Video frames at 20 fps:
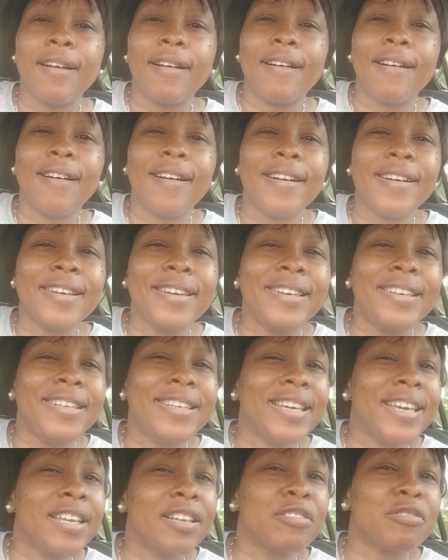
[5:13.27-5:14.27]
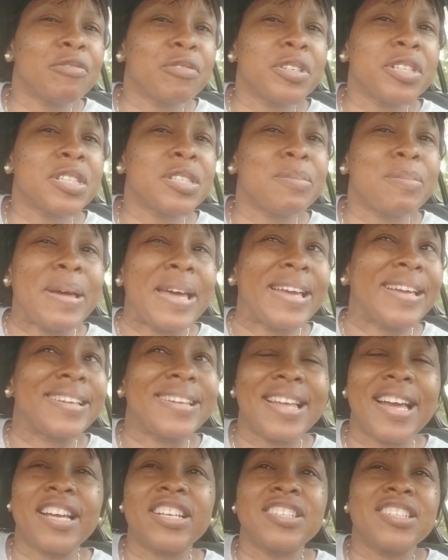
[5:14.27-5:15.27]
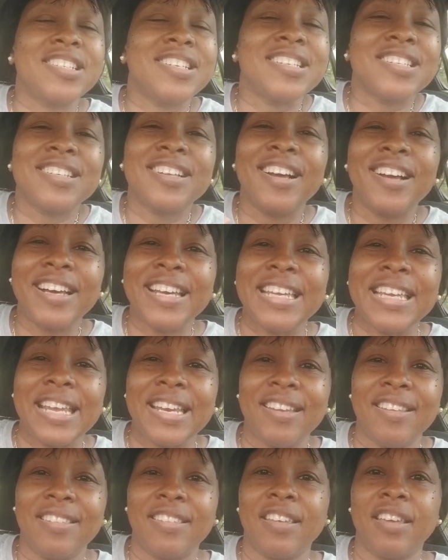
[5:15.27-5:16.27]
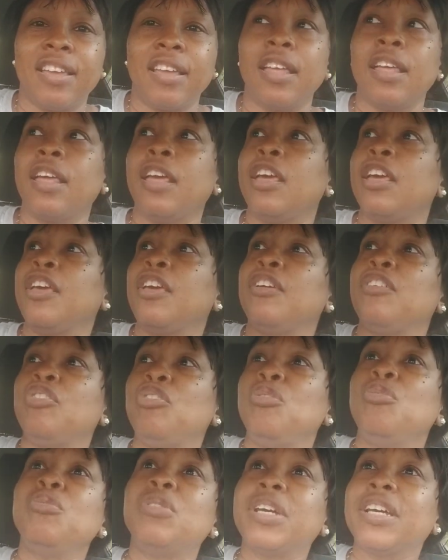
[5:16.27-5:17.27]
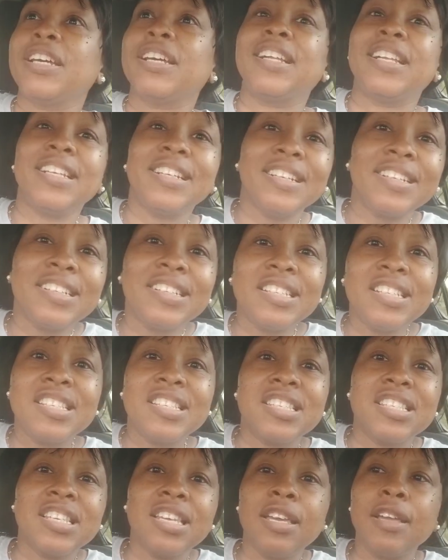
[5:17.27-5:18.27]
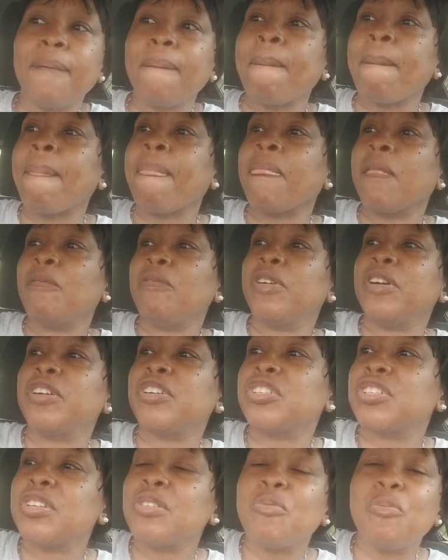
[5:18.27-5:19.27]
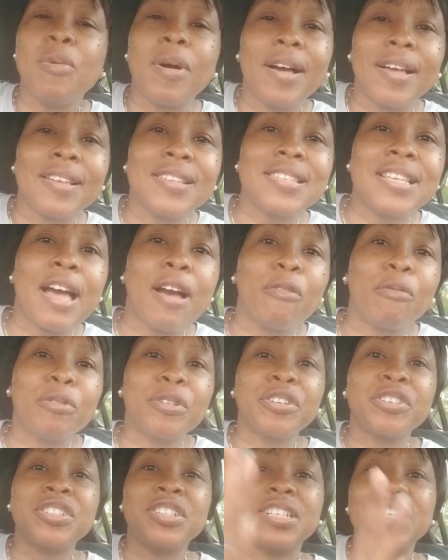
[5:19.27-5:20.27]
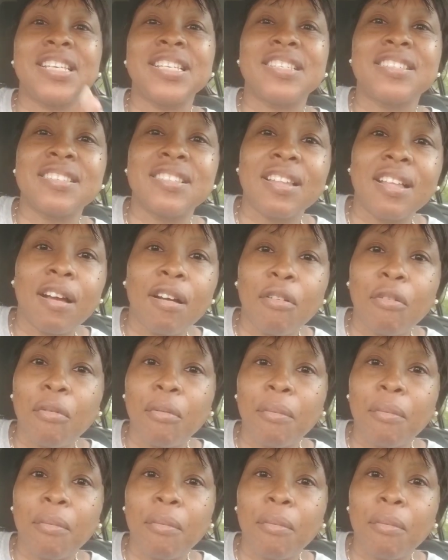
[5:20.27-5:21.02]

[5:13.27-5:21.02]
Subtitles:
I can respect that. She doesn't hide anything. You can clearly see where she was and where she is now.